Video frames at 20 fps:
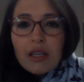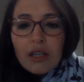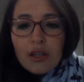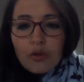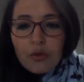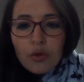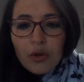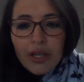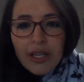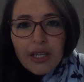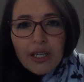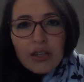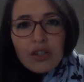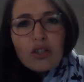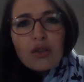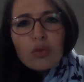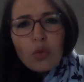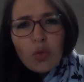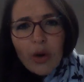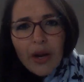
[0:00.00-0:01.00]
if we
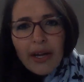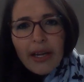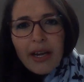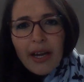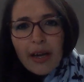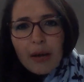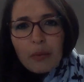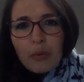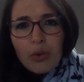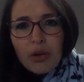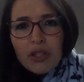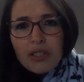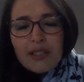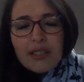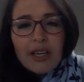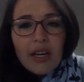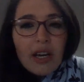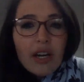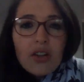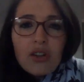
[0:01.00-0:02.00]
could weigh up what
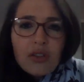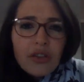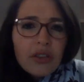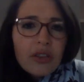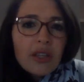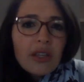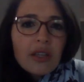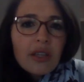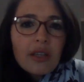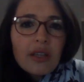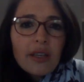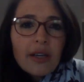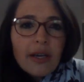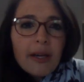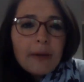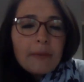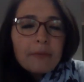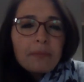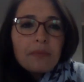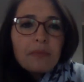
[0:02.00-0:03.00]
is a healthy
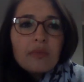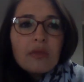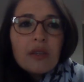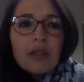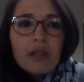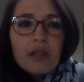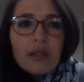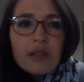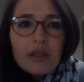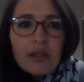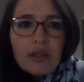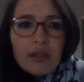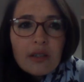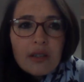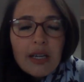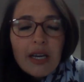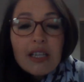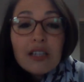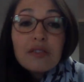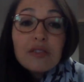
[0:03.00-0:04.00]

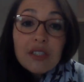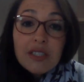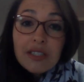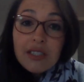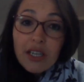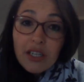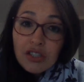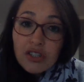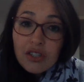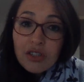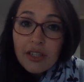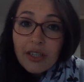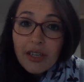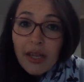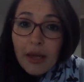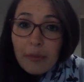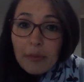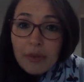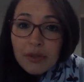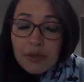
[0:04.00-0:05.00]
kind of discussion that
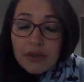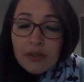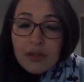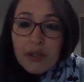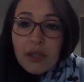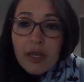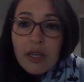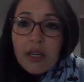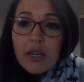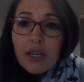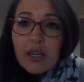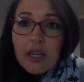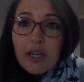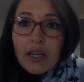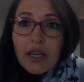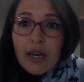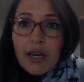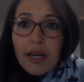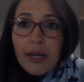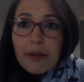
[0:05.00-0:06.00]
happens,
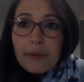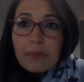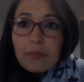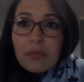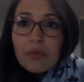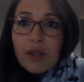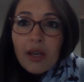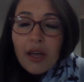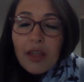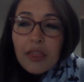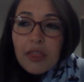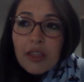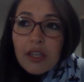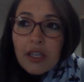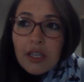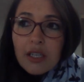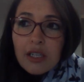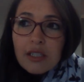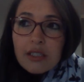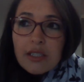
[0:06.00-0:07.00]
I
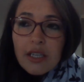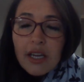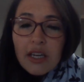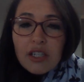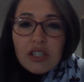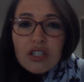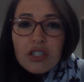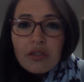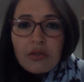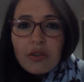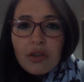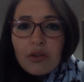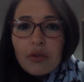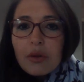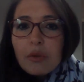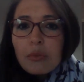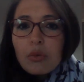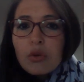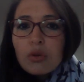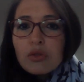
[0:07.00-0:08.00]
think it is actually
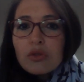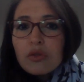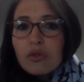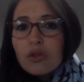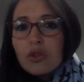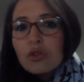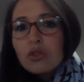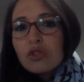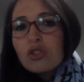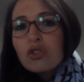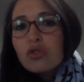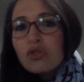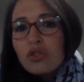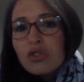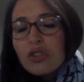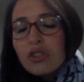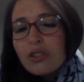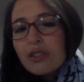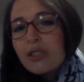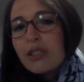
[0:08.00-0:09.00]
very important for your
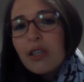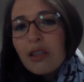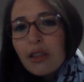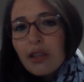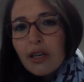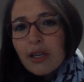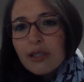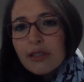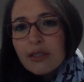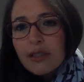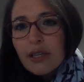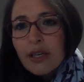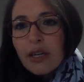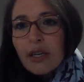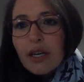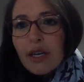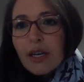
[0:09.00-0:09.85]
children to see that,